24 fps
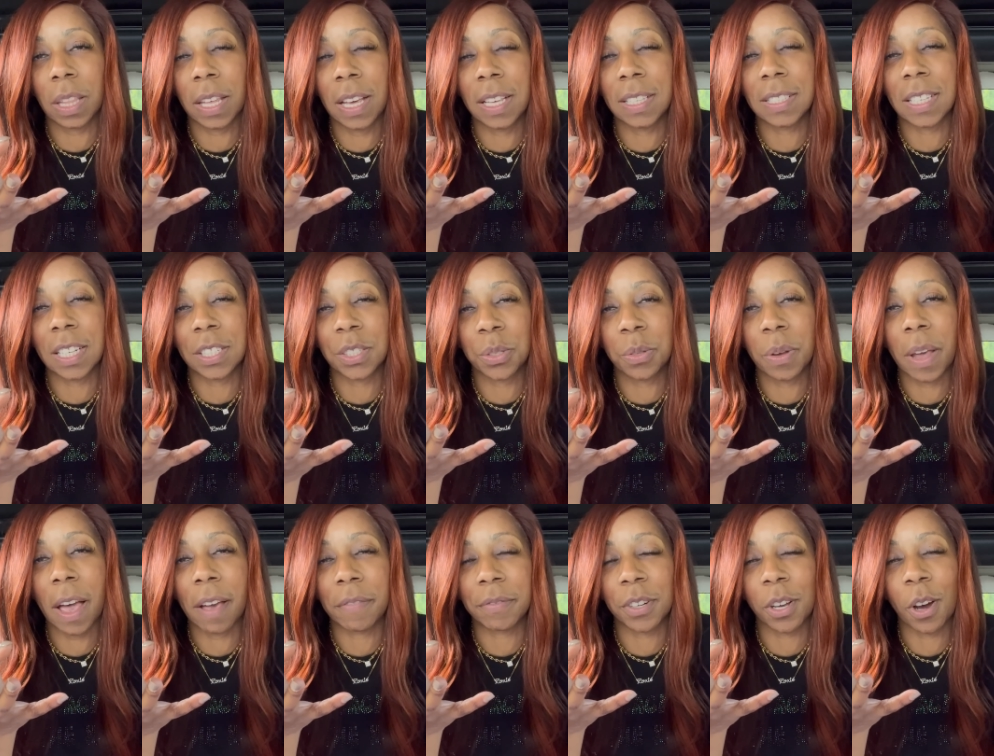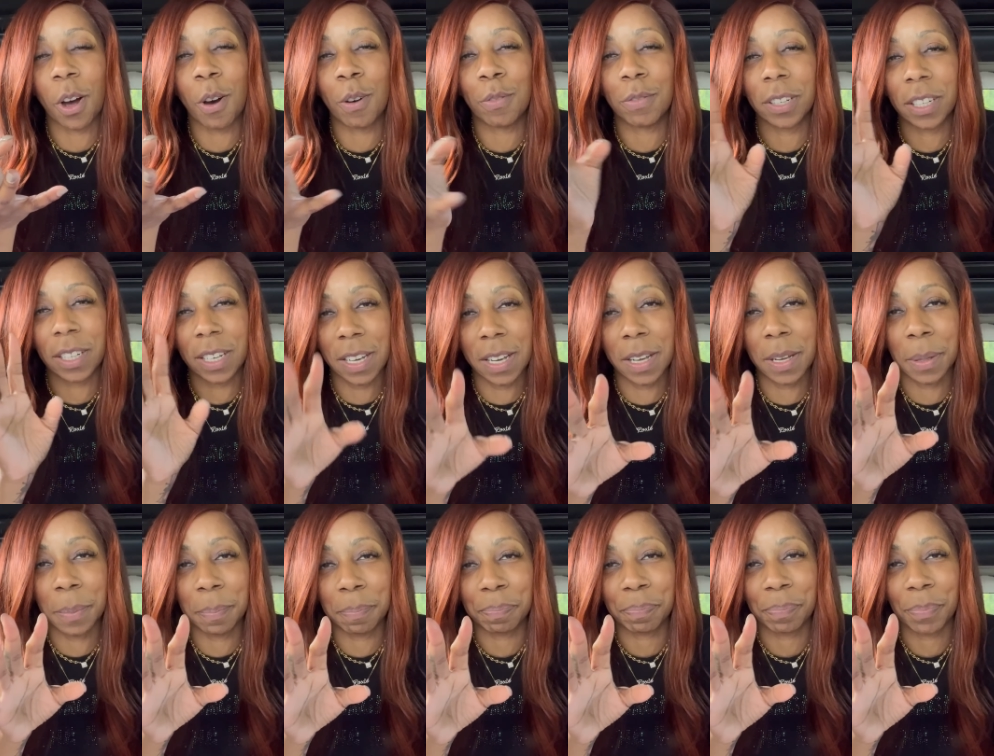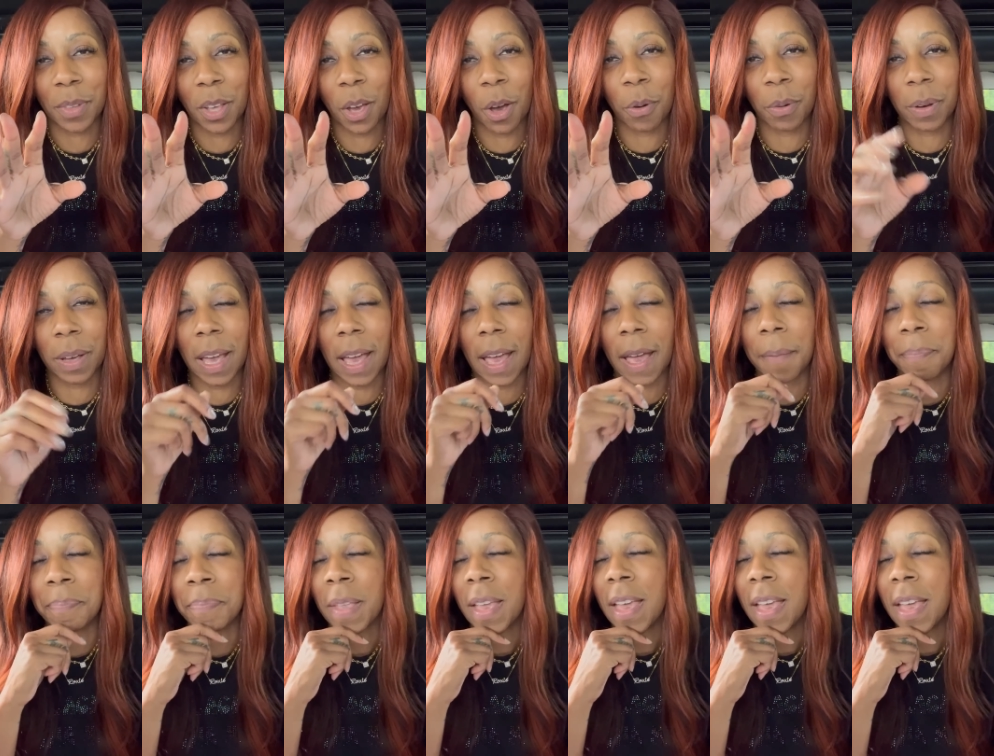things that you have to overcome. Okay.